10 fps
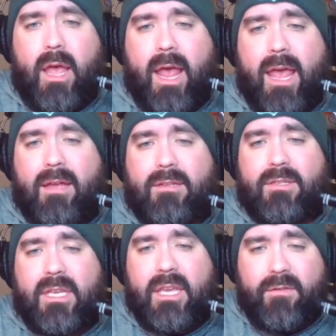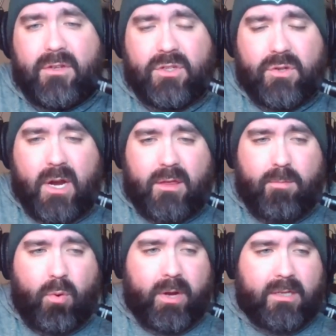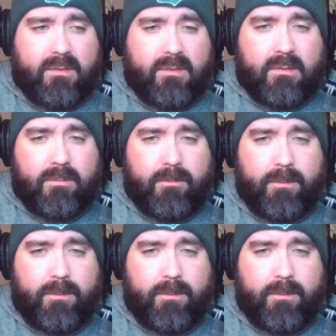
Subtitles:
And even strength points.